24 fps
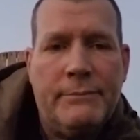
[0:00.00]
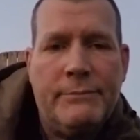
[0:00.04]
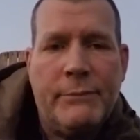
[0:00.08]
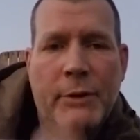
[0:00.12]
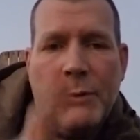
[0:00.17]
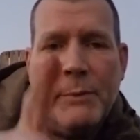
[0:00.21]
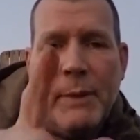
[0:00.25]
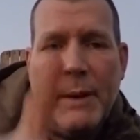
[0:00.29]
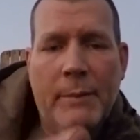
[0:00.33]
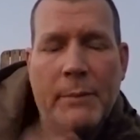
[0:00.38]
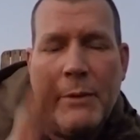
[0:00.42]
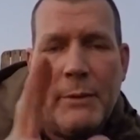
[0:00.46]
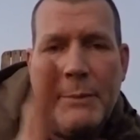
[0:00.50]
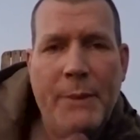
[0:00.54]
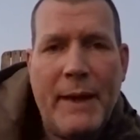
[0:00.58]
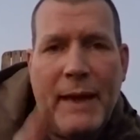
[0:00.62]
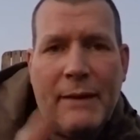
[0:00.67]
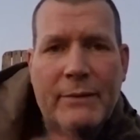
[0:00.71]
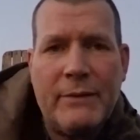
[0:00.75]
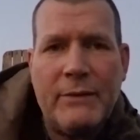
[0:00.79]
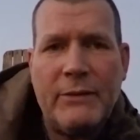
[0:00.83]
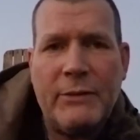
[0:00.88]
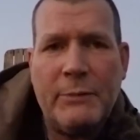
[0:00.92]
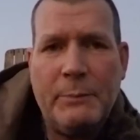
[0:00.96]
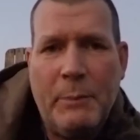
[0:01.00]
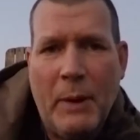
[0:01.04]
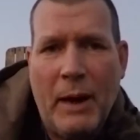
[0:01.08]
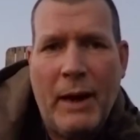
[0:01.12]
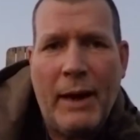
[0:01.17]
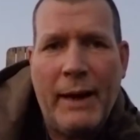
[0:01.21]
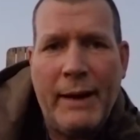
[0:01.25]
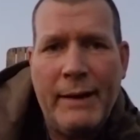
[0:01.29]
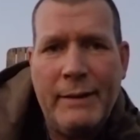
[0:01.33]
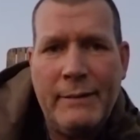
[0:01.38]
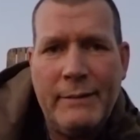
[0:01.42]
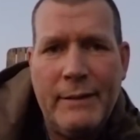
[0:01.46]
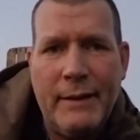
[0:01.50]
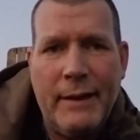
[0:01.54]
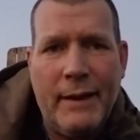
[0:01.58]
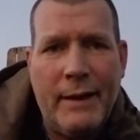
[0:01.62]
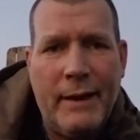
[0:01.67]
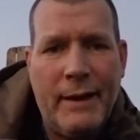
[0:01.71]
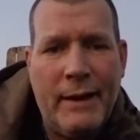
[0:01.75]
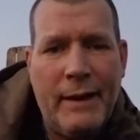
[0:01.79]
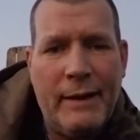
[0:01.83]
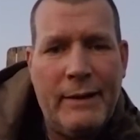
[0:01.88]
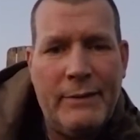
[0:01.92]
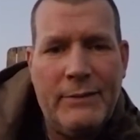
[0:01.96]
Remember about the spine,
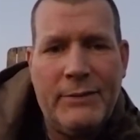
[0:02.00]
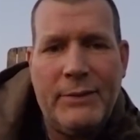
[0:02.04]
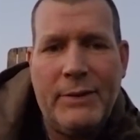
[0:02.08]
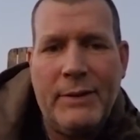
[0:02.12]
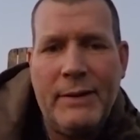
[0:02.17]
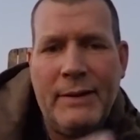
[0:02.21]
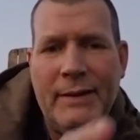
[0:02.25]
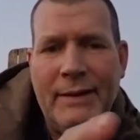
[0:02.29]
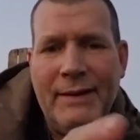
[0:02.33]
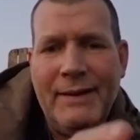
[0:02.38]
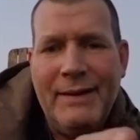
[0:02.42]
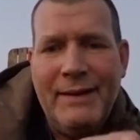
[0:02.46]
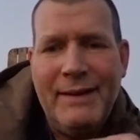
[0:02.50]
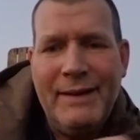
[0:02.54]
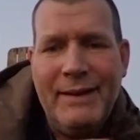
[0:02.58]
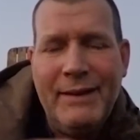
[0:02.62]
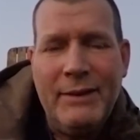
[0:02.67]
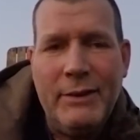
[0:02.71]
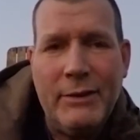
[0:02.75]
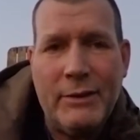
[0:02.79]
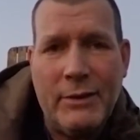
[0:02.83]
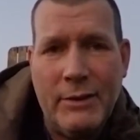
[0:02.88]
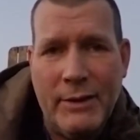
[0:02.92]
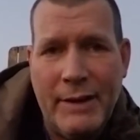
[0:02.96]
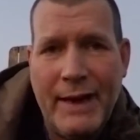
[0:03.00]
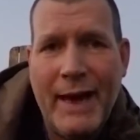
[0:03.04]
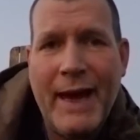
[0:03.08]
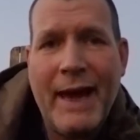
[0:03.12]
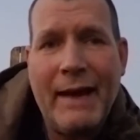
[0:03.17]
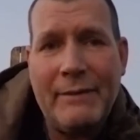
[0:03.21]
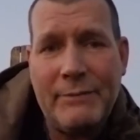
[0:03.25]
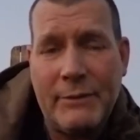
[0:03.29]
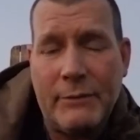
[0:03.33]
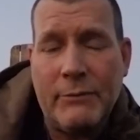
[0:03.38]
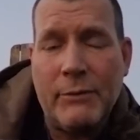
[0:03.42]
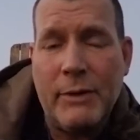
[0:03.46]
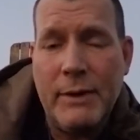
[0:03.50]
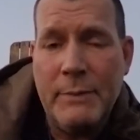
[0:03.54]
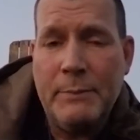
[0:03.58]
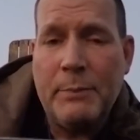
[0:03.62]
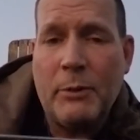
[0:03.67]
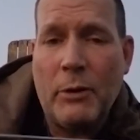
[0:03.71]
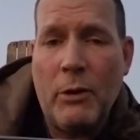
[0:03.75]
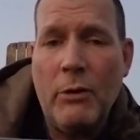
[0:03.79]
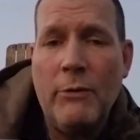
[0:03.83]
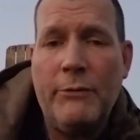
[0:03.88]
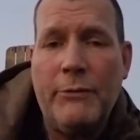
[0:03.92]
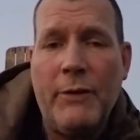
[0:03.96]
guys. You're going to have to
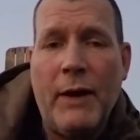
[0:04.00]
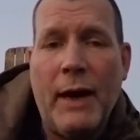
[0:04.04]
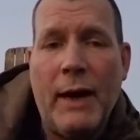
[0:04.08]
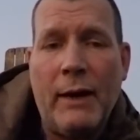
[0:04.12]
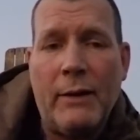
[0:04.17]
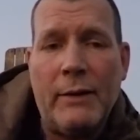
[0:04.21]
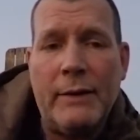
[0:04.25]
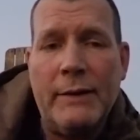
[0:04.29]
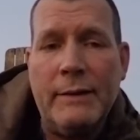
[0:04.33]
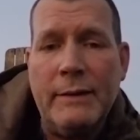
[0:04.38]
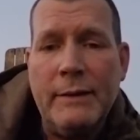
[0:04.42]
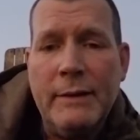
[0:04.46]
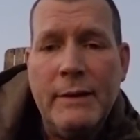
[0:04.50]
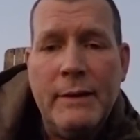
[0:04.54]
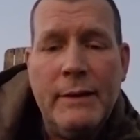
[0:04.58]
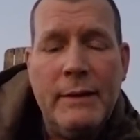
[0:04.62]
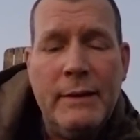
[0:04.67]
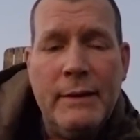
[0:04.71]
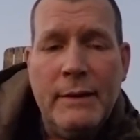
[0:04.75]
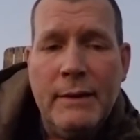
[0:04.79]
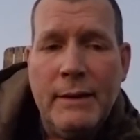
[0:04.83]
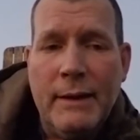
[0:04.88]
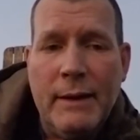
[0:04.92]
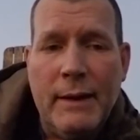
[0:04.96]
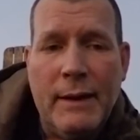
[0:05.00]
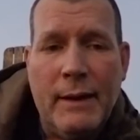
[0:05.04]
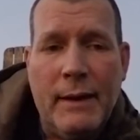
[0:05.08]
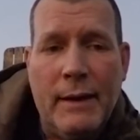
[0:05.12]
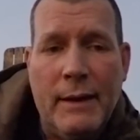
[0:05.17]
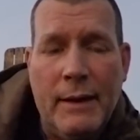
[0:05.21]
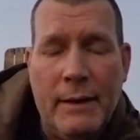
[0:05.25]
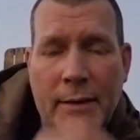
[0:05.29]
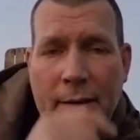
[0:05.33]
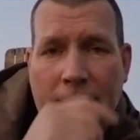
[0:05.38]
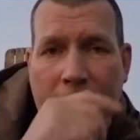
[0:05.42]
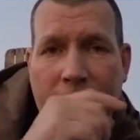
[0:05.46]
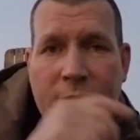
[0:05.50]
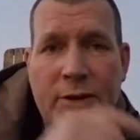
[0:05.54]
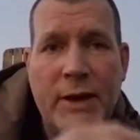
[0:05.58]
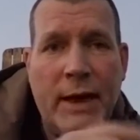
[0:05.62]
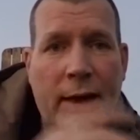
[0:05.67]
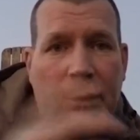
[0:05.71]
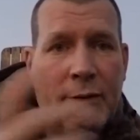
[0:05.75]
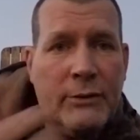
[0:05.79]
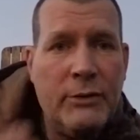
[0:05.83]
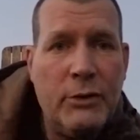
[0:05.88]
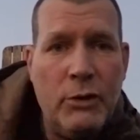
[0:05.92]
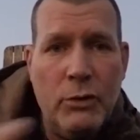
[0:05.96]
reprofile it. I
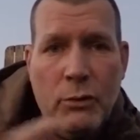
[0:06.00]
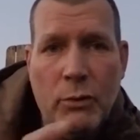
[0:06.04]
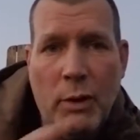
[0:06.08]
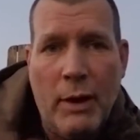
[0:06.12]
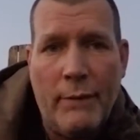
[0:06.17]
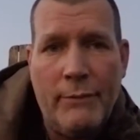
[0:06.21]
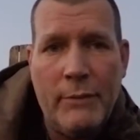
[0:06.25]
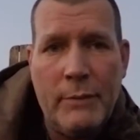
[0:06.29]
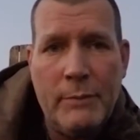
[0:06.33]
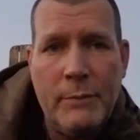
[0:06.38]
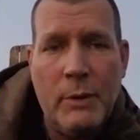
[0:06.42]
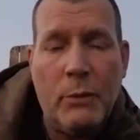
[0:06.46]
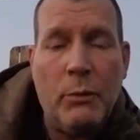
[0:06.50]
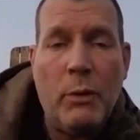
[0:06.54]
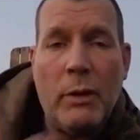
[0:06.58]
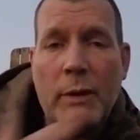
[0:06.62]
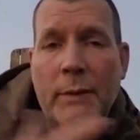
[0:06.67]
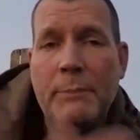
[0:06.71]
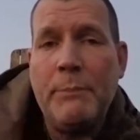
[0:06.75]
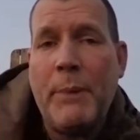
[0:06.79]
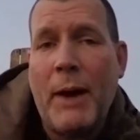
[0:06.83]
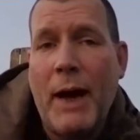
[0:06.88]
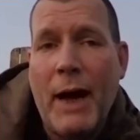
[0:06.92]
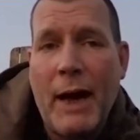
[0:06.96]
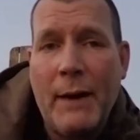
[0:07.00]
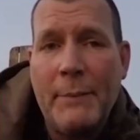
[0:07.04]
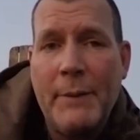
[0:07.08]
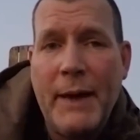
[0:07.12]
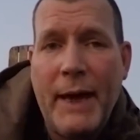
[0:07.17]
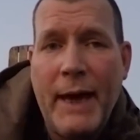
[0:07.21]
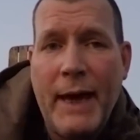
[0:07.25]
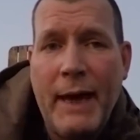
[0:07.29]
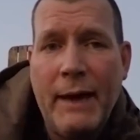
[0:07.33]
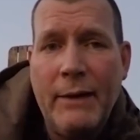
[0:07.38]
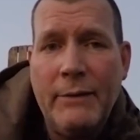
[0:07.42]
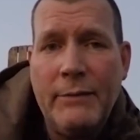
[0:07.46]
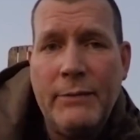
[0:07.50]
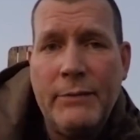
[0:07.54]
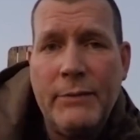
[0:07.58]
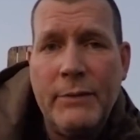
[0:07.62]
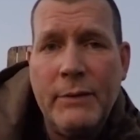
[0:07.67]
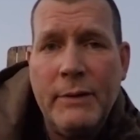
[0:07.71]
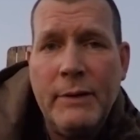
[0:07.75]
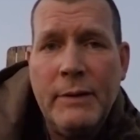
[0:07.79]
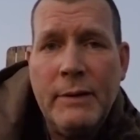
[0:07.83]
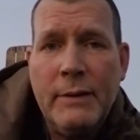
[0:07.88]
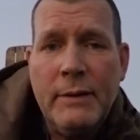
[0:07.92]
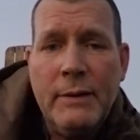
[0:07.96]
checked 2 of them. The one Bob has
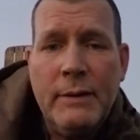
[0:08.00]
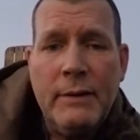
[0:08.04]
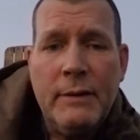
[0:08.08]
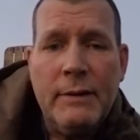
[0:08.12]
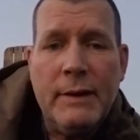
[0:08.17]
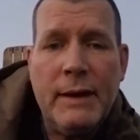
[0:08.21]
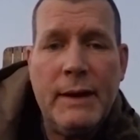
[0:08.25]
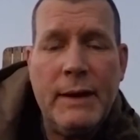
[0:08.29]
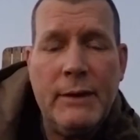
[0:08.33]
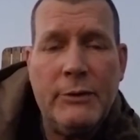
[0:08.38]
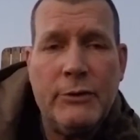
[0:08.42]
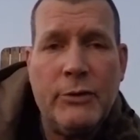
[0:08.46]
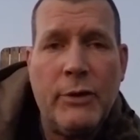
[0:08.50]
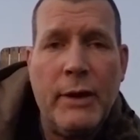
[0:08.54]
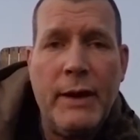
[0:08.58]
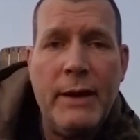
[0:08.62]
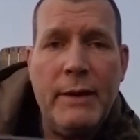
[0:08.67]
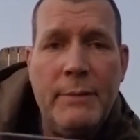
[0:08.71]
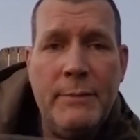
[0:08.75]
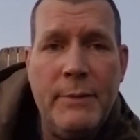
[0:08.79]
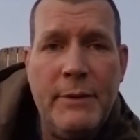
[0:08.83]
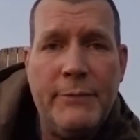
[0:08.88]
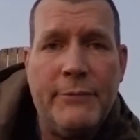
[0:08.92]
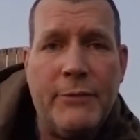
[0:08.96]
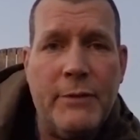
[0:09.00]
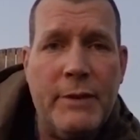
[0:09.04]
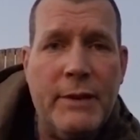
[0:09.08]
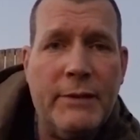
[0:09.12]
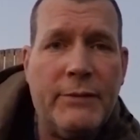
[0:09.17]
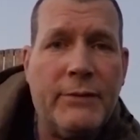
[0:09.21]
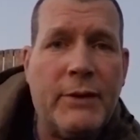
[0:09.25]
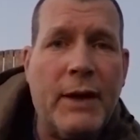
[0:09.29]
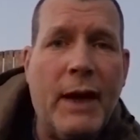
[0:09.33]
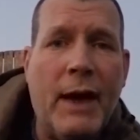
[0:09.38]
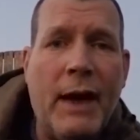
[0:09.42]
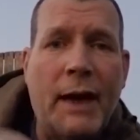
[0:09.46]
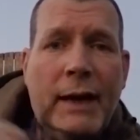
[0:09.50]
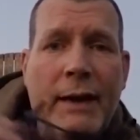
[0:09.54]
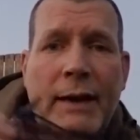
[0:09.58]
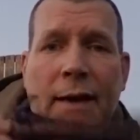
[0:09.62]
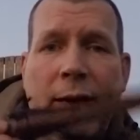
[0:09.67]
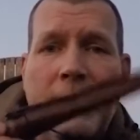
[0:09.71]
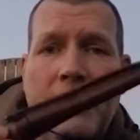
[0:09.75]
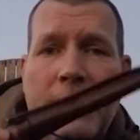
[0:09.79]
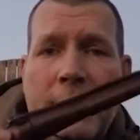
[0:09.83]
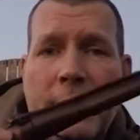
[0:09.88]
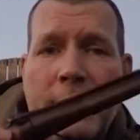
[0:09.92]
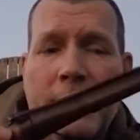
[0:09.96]
that he traded me for this guy
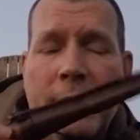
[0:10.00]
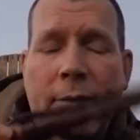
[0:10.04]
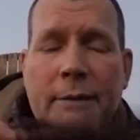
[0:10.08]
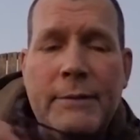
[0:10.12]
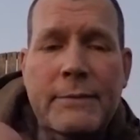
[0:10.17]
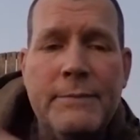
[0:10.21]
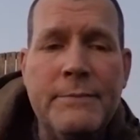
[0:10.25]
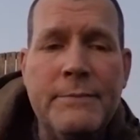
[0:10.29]
here,